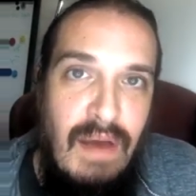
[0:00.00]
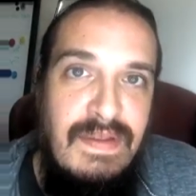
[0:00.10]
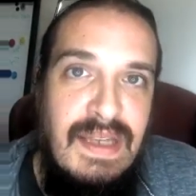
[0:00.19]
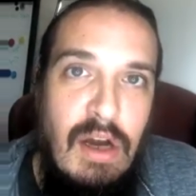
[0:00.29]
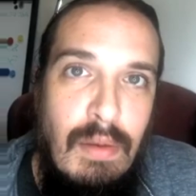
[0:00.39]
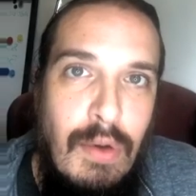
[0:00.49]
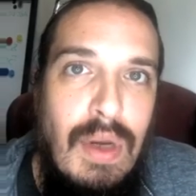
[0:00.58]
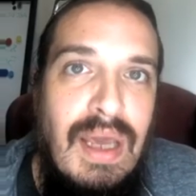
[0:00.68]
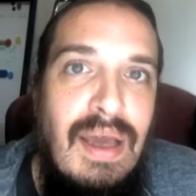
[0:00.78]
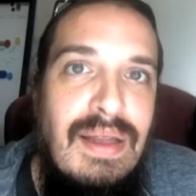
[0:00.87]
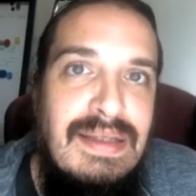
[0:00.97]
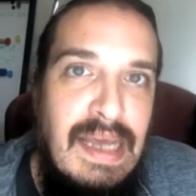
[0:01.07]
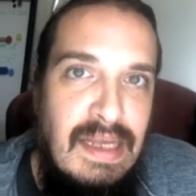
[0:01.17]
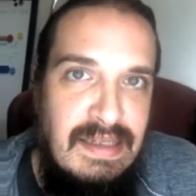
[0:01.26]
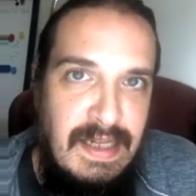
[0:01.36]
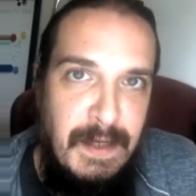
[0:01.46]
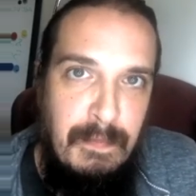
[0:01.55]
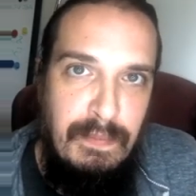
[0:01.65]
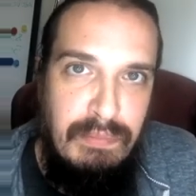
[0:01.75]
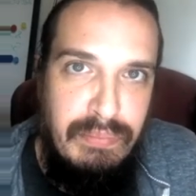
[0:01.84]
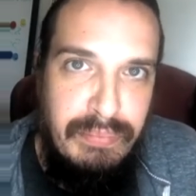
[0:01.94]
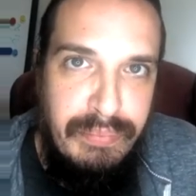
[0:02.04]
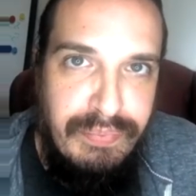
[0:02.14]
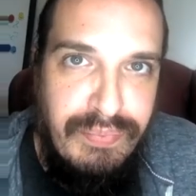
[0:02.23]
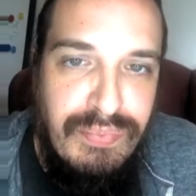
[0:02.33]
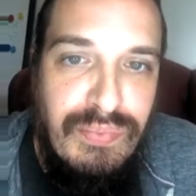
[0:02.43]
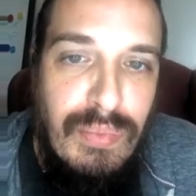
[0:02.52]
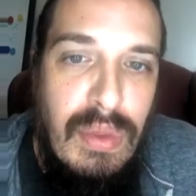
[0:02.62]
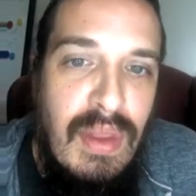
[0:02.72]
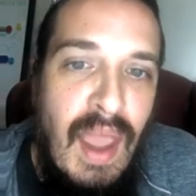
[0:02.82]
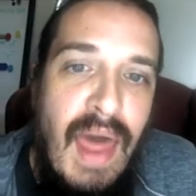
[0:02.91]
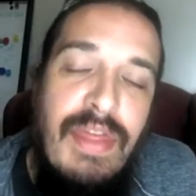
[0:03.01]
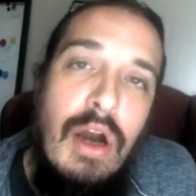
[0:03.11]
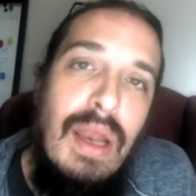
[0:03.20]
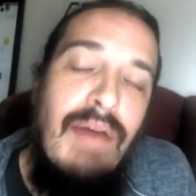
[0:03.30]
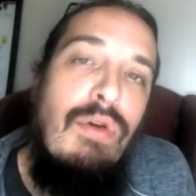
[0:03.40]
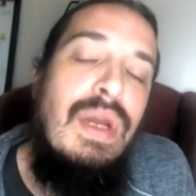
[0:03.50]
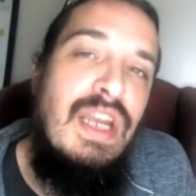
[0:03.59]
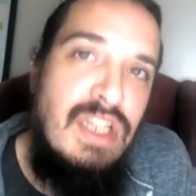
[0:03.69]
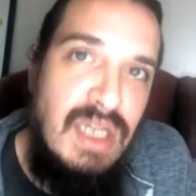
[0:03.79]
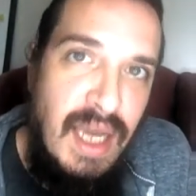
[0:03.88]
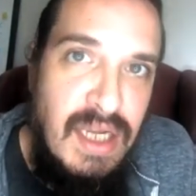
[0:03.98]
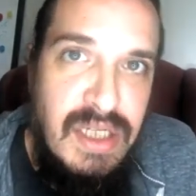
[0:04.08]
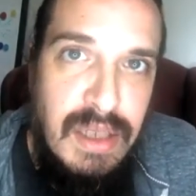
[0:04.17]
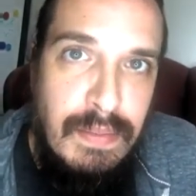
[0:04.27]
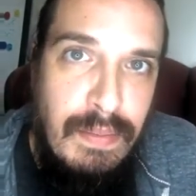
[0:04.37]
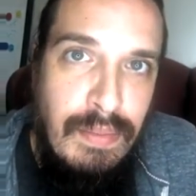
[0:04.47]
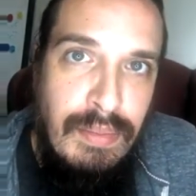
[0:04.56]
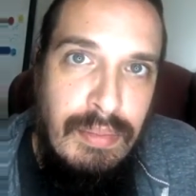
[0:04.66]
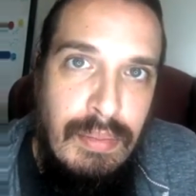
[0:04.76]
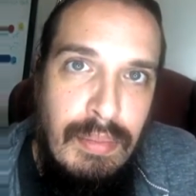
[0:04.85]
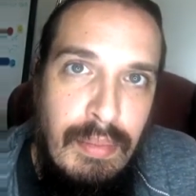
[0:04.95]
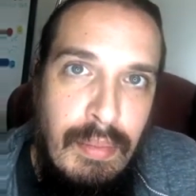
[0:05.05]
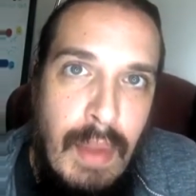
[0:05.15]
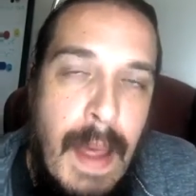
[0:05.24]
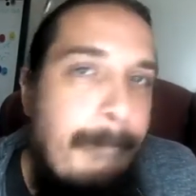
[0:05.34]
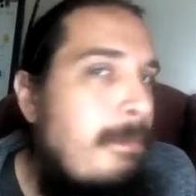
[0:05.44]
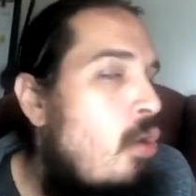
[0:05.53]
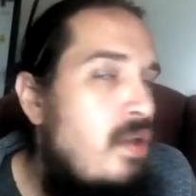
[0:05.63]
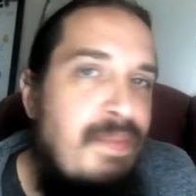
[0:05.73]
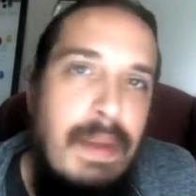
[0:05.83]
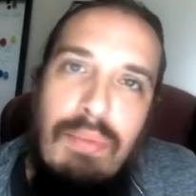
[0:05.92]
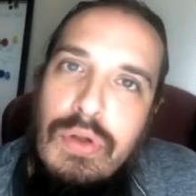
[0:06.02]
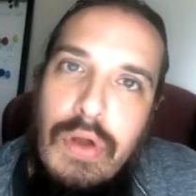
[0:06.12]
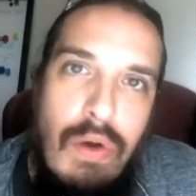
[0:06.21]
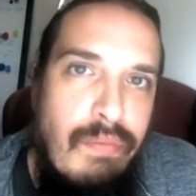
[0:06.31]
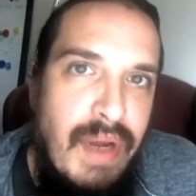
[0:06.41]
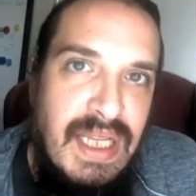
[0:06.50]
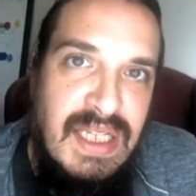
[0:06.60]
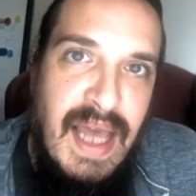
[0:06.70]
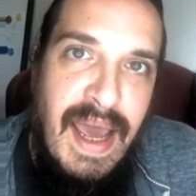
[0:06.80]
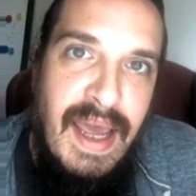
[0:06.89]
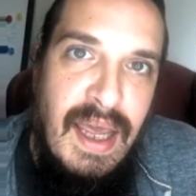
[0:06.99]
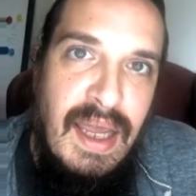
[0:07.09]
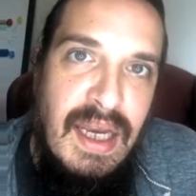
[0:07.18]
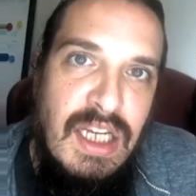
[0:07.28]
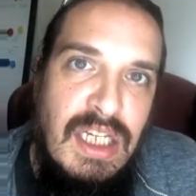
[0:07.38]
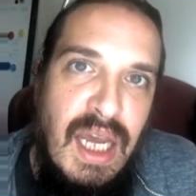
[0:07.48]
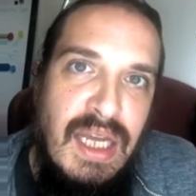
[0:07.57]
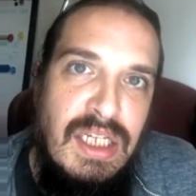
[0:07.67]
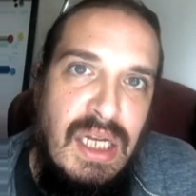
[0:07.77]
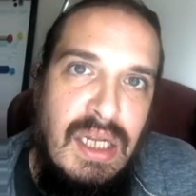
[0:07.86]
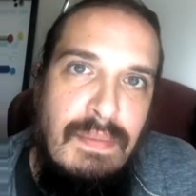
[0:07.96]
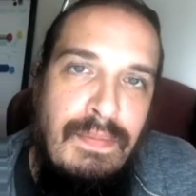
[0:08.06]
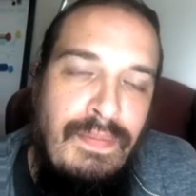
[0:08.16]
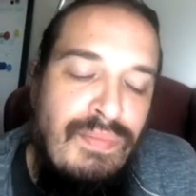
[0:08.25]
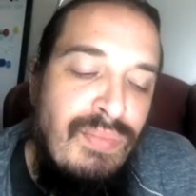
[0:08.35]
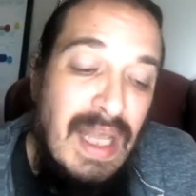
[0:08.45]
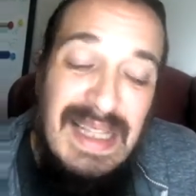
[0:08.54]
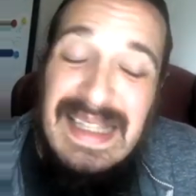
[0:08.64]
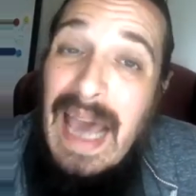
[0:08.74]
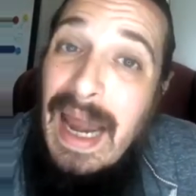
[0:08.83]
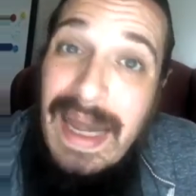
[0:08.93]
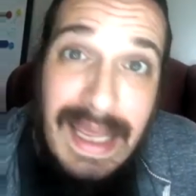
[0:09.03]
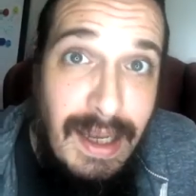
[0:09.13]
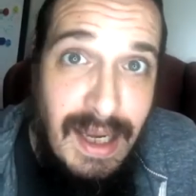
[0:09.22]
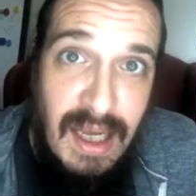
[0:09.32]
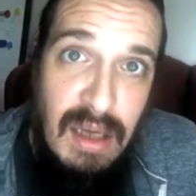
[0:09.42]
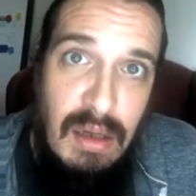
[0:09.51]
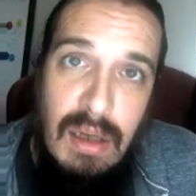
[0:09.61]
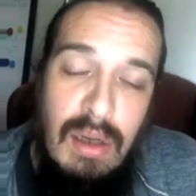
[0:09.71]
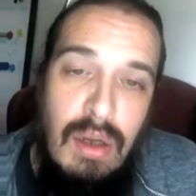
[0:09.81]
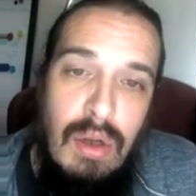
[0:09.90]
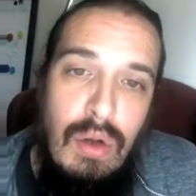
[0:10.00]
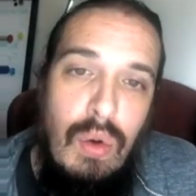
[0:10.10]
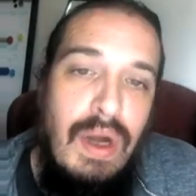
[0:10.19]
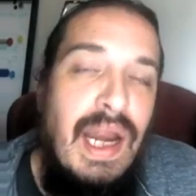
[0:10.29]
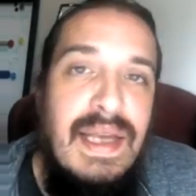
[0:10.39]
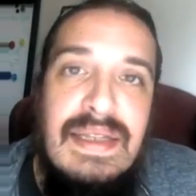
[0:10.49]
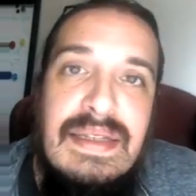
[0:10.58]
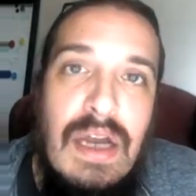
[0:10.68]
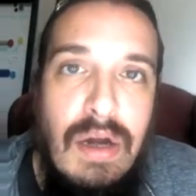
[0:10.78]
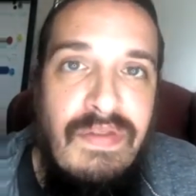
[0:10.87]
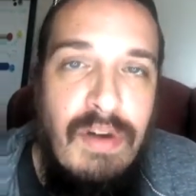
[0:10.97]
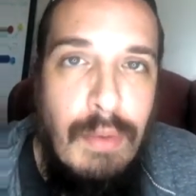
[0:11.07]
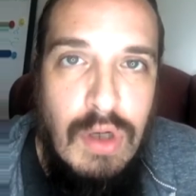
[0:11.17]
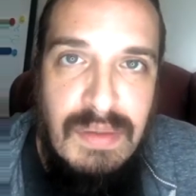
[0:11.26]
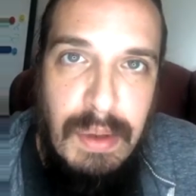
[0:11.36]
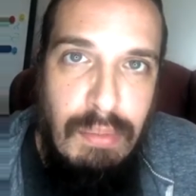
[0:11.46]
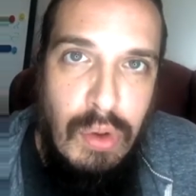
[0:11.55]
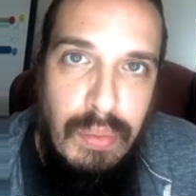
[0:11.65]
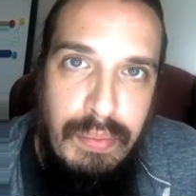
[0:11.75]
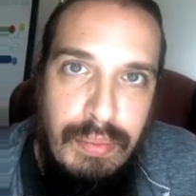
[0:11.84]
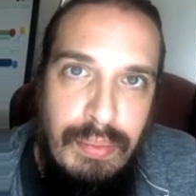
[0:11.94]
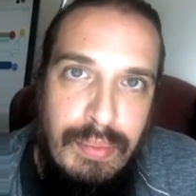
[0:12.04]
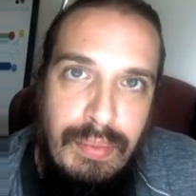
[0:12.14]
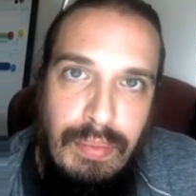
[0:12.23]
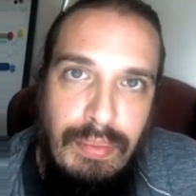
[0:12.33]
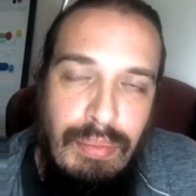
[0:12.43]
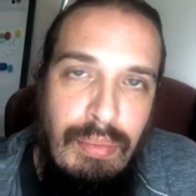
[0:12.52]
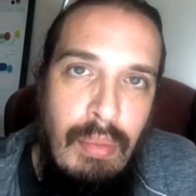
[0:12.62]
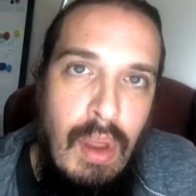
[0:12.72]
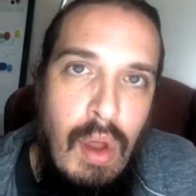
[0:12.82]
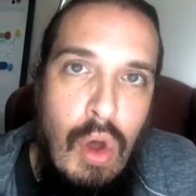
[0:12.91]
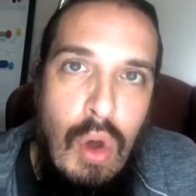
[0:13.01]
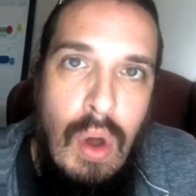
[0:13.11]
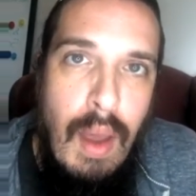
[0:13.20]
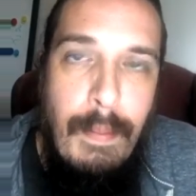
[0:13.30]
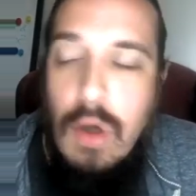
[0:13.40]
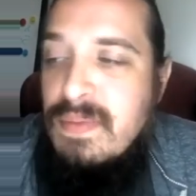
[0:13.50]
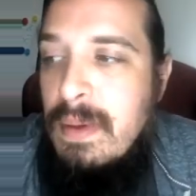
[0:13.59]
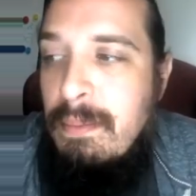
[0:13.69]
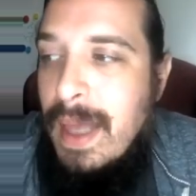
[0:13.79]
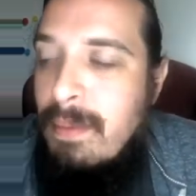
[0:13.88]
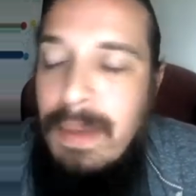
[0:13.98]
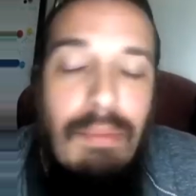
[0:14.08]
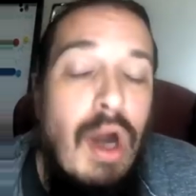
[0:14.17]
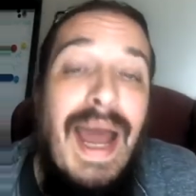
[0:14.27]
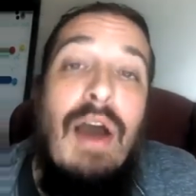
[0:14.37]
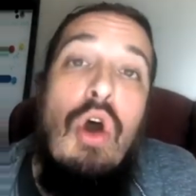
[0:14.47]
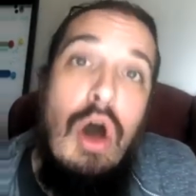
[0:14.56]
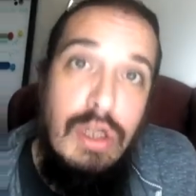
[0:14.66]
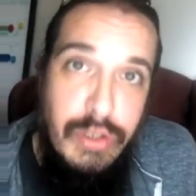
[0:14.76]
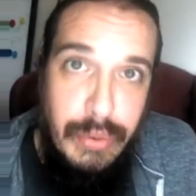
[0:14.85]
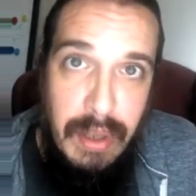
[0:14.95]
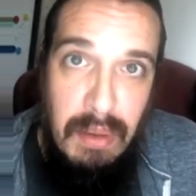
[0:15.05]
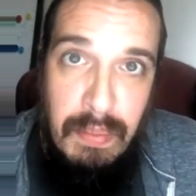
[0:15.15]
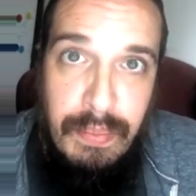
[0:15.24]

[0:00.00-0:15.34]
of ceremony in Sensei. A third level initiation. Most people don't reach that initiation. It's not needed or necessary for most people, and many people are not called to it.